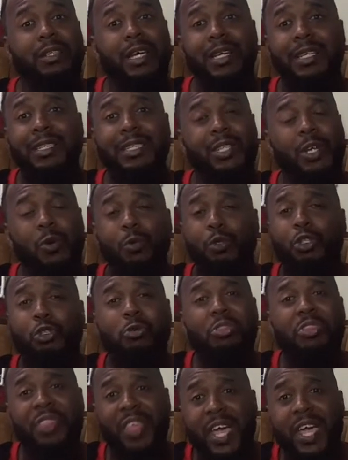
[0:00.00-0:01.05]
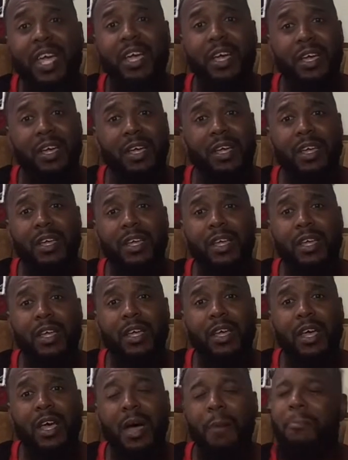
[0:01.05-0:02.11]
Let us know what you think.
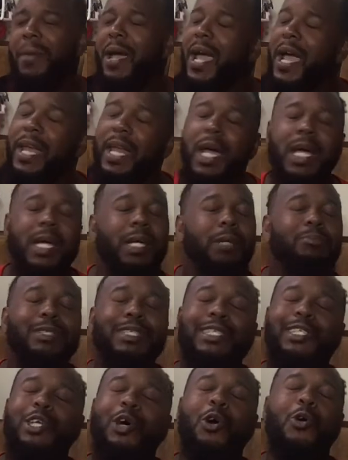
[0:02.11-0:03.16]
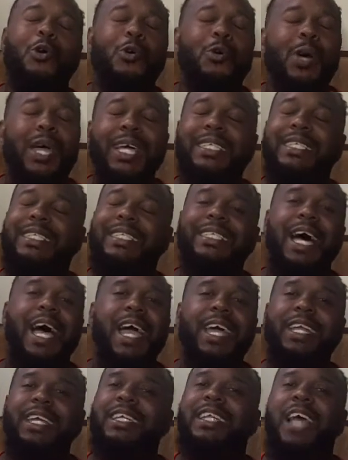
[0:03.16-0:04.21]
Man, I am so
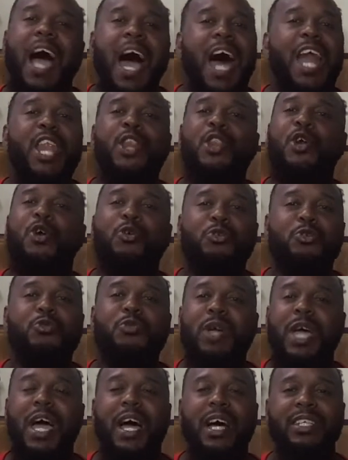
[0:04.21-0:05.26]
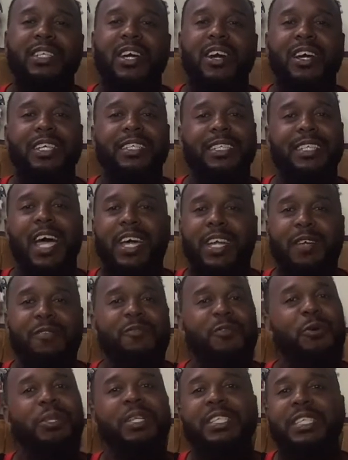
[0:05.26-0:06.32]
excited. I know you guys are excited
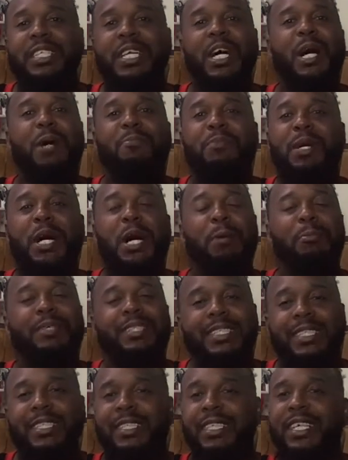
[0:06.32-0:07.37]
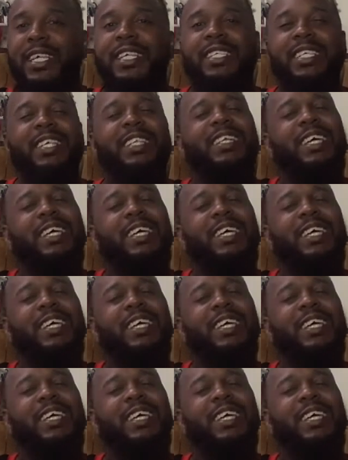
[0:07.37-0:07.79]
for this upcoming season.